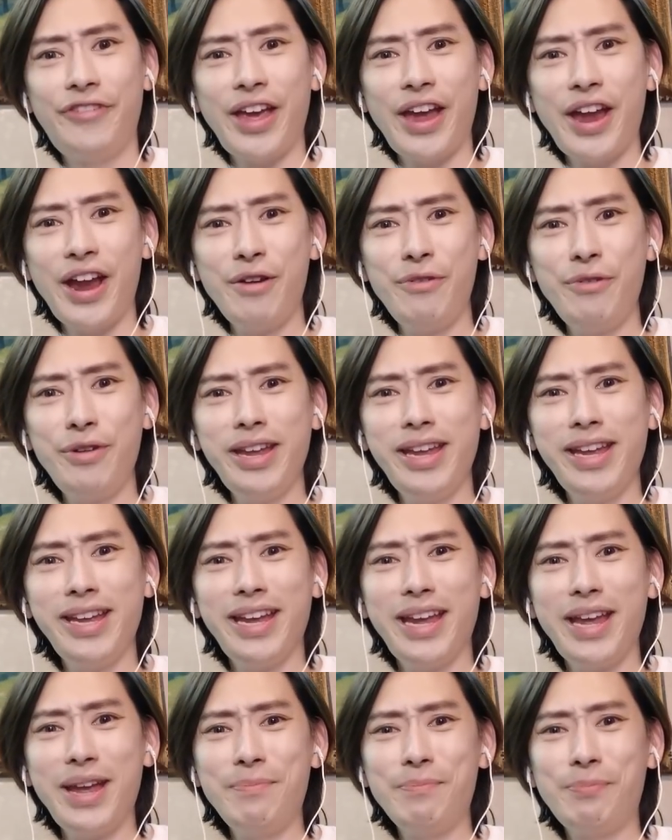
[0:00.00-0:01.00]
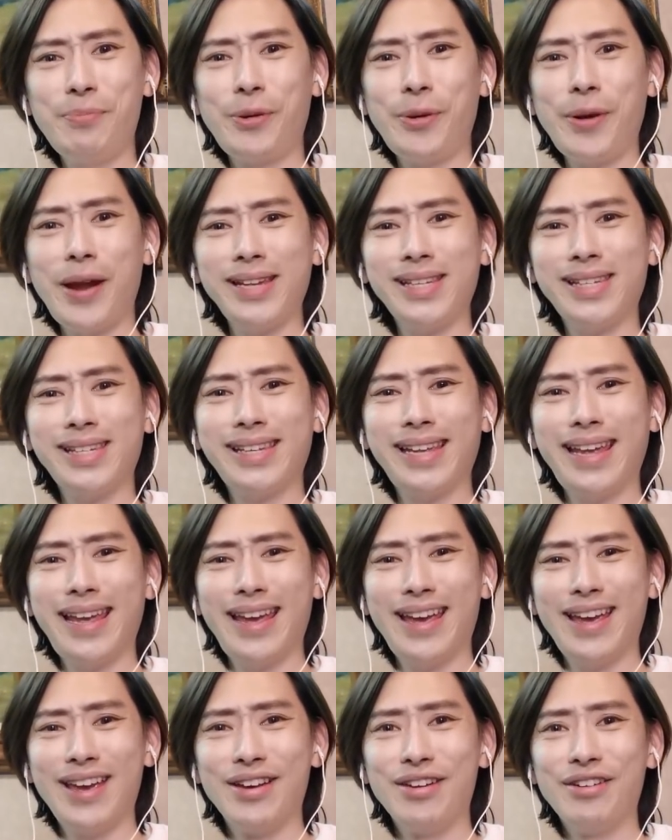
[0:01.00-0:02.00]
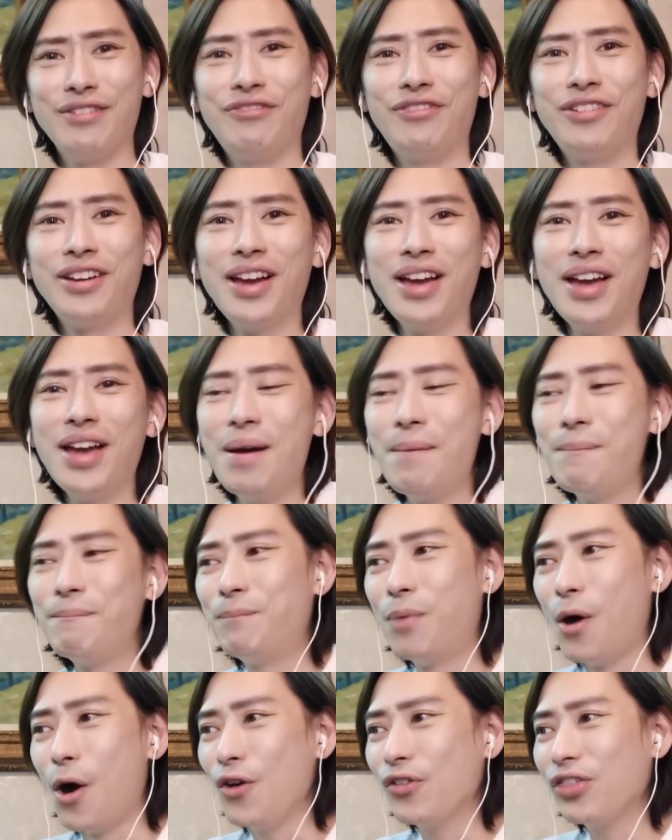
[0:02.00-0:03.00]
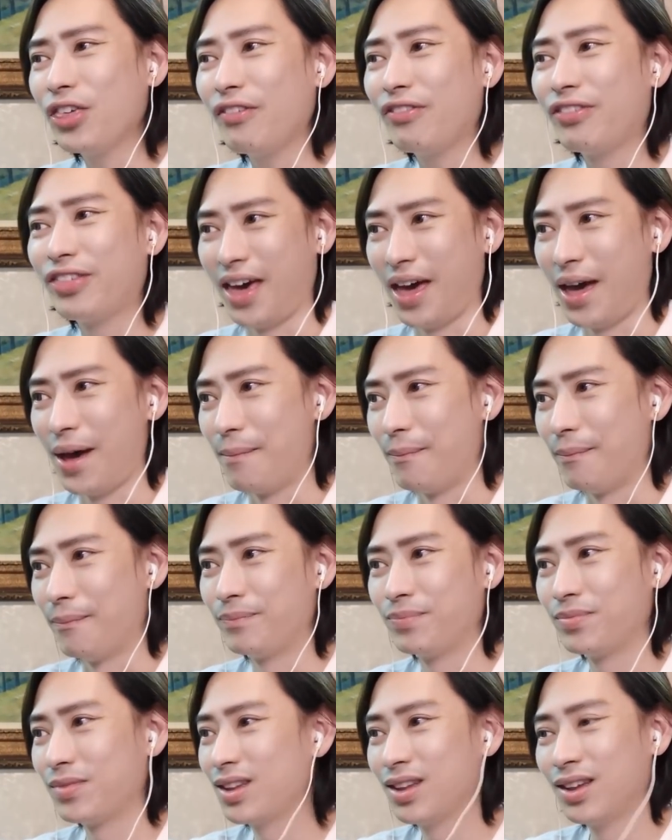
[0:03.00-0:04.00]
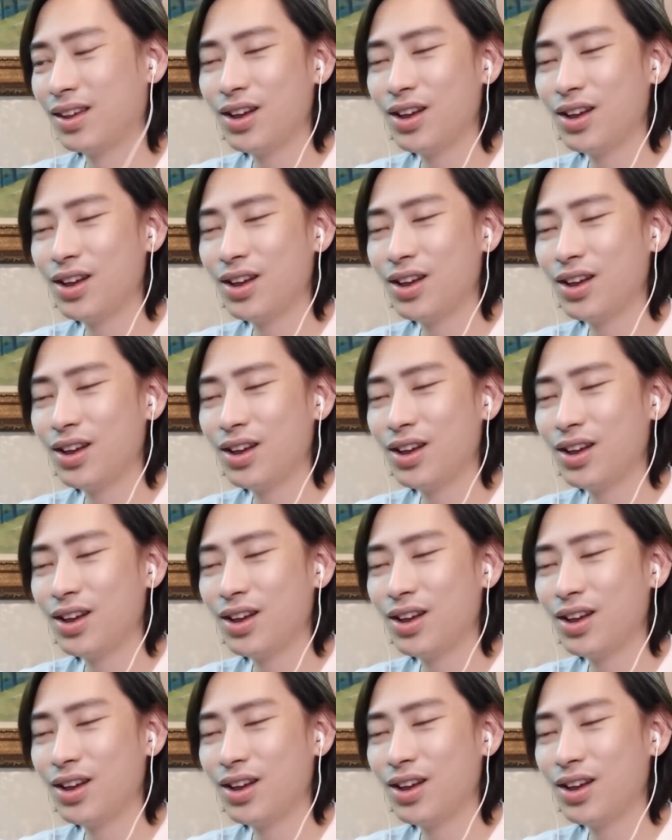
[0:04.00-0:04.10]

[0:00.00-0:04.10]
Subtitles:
Very impressive. Both of them